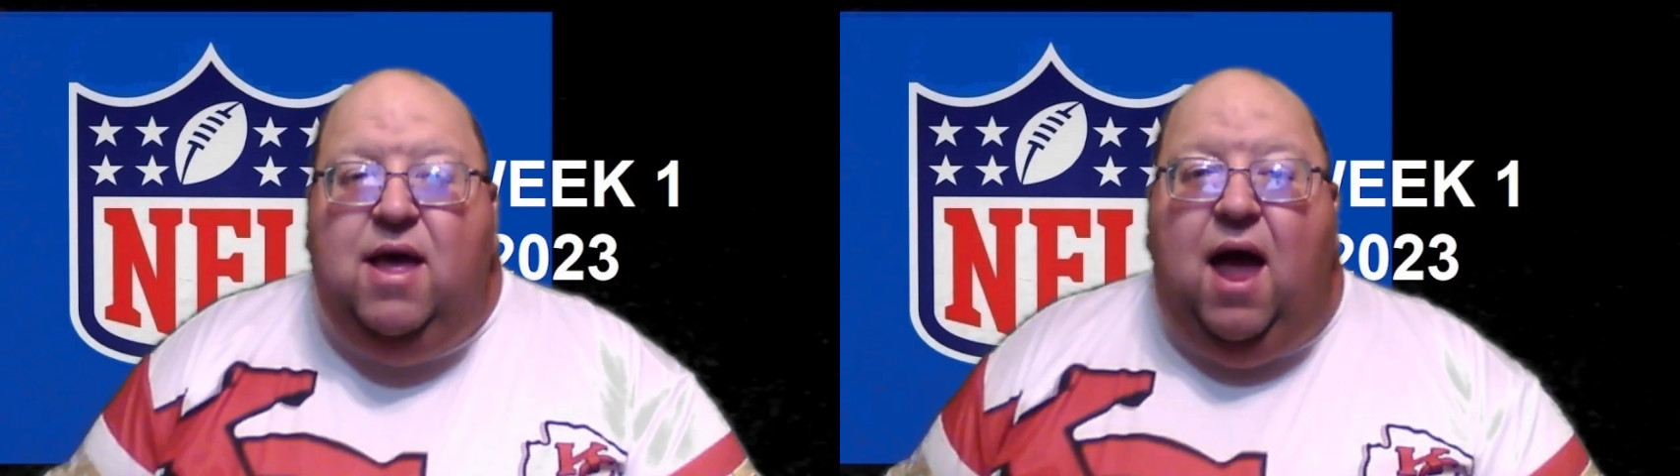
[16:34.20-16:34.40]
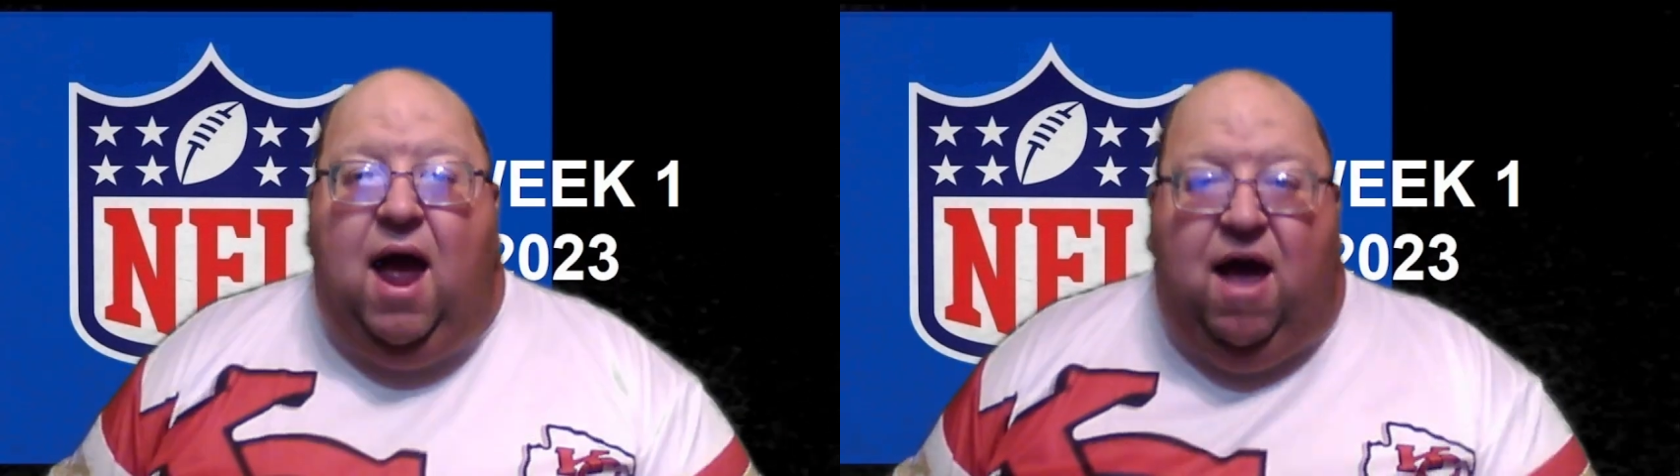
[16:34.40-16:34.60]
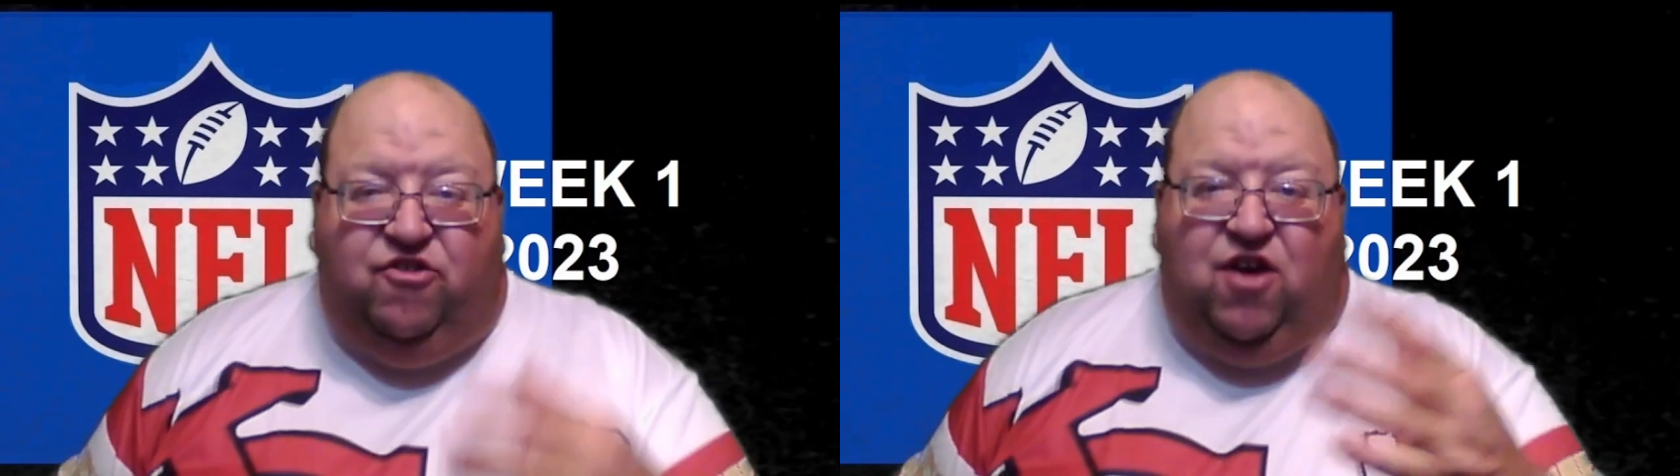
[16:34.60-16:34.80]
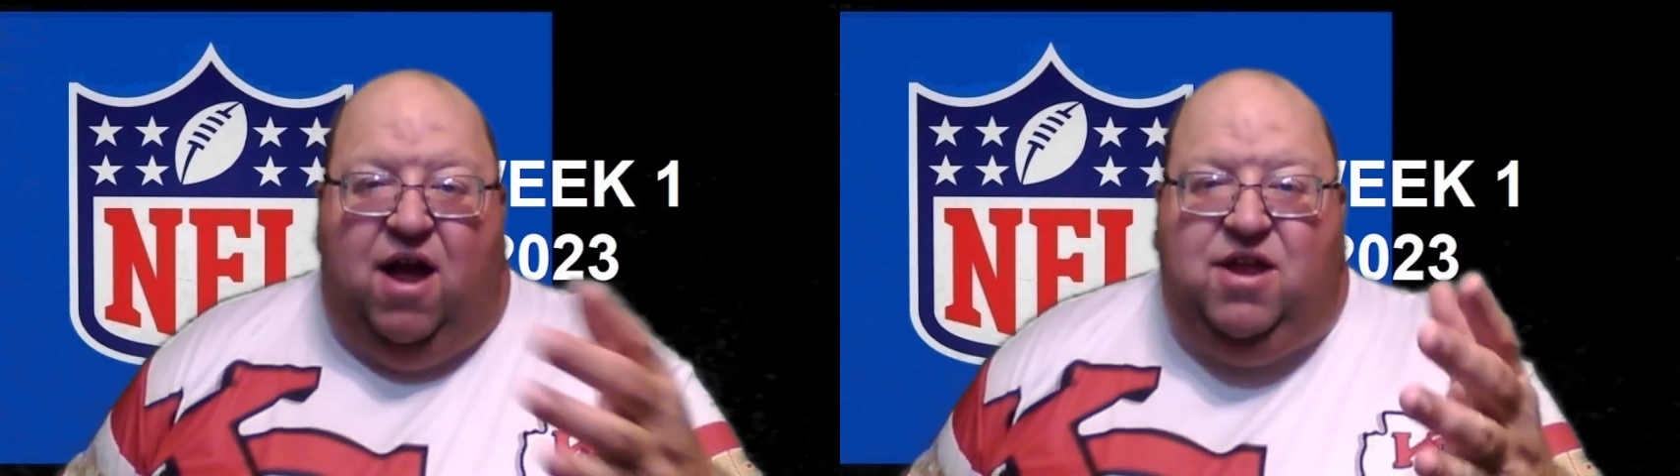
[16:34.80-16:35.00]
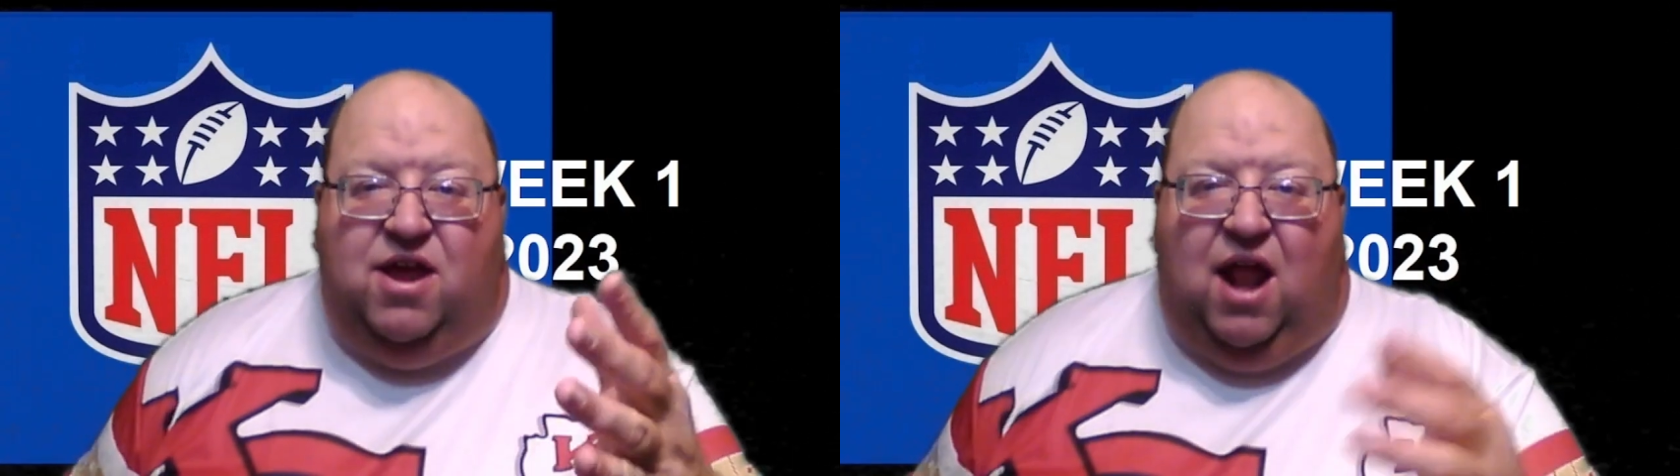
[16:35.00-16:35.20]
as I
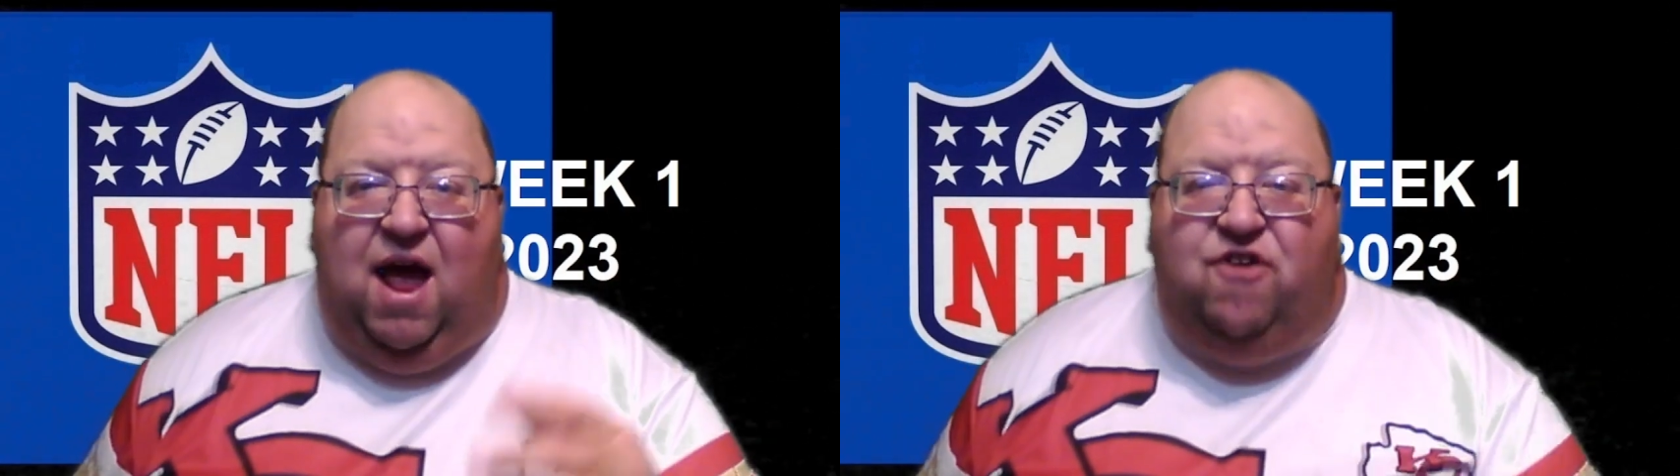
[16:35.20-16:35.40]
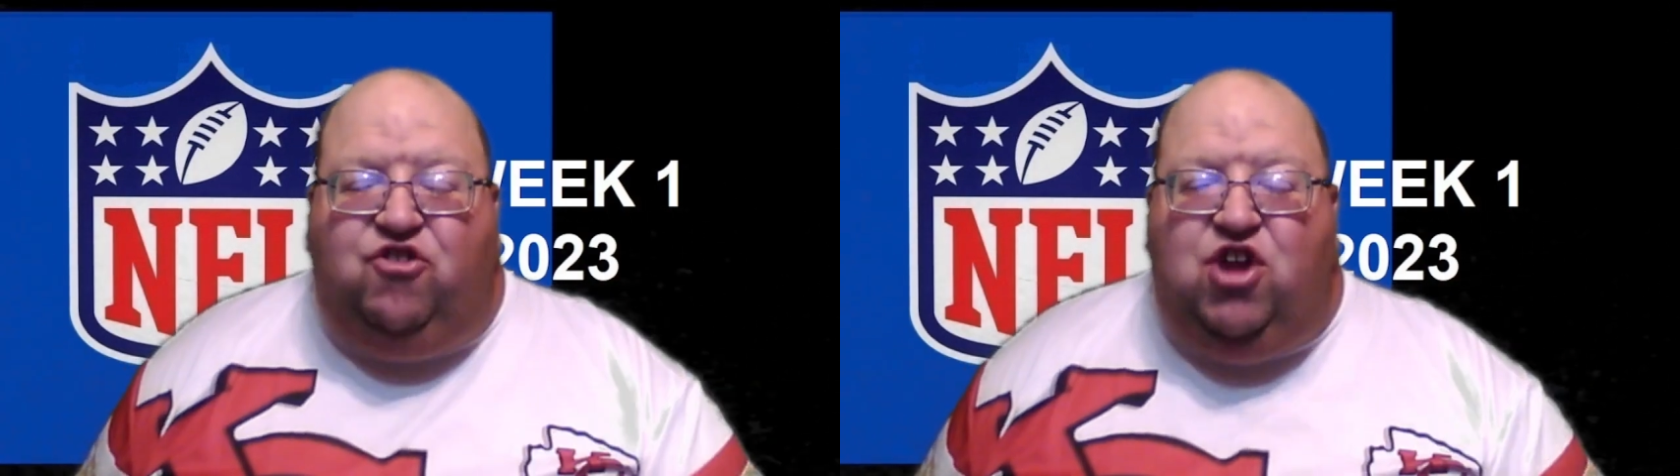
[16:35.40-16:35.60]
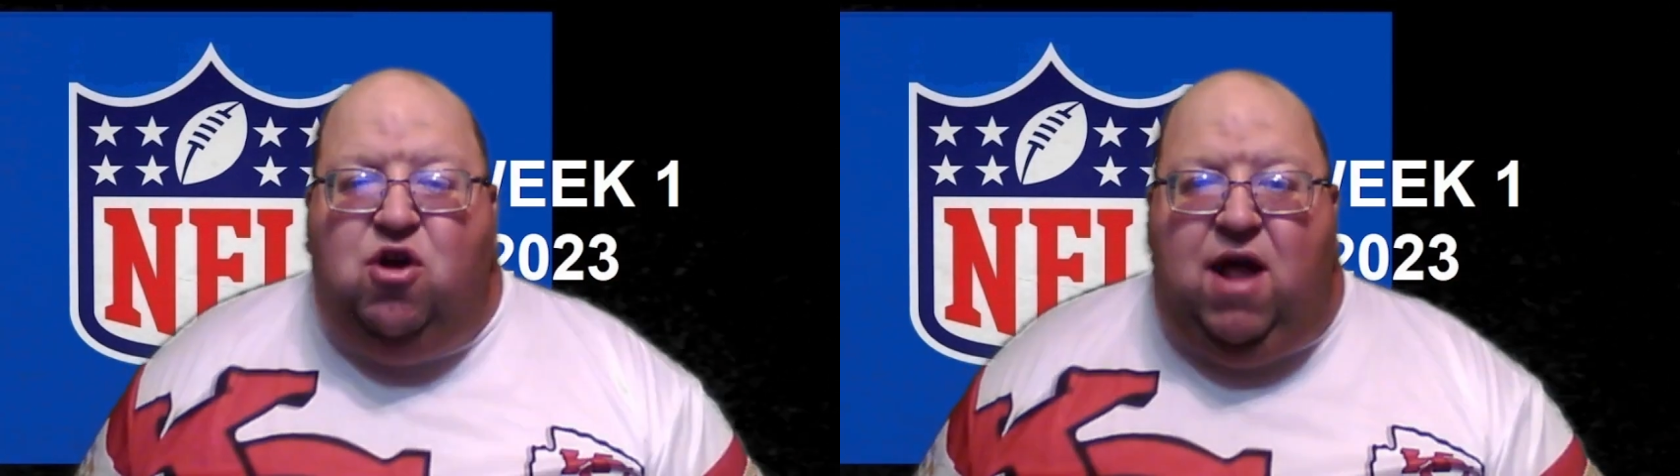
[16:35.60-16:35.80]
did last year,